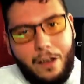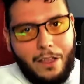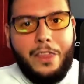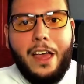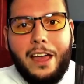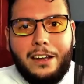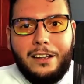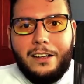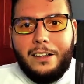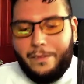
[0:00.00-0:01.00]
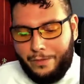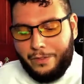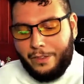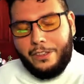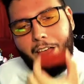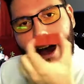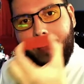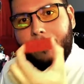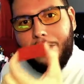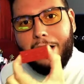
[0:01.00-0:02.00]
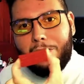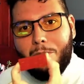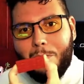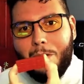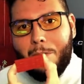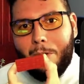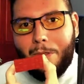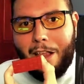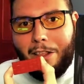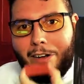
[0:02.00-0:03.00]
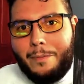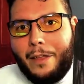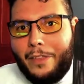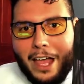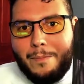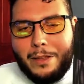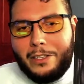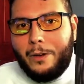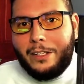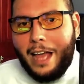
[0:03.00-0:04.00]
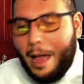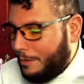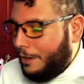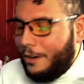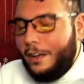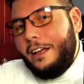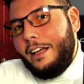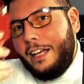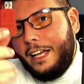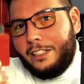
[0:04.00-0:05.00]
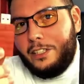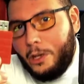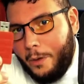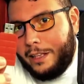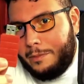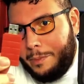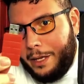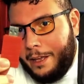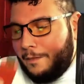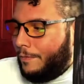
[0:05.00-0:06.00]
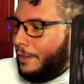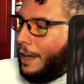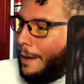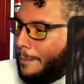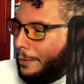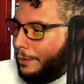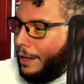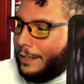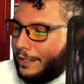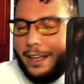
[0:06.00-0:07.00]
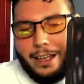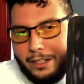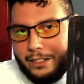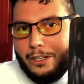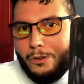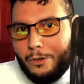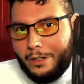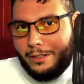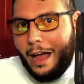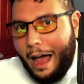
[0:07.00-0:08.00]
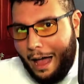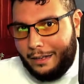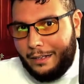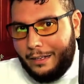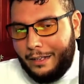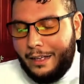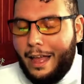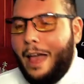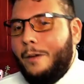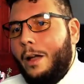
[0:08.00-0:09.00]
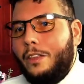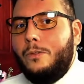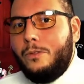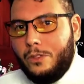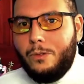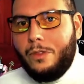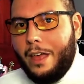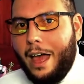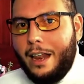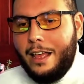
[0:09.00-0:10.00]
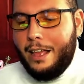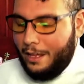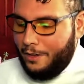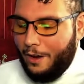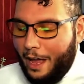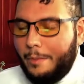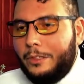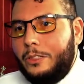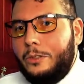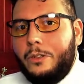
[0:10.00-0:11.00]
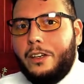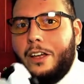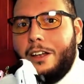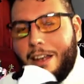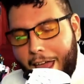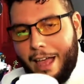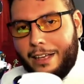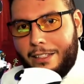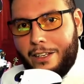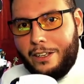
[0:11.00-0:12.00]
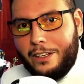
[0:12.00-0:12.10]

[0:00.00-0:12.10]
Then you have the next group of people that learn about the 8-Bit Dough adapter. It's USB, it plugs into your dock, and when you do that, you're able to connect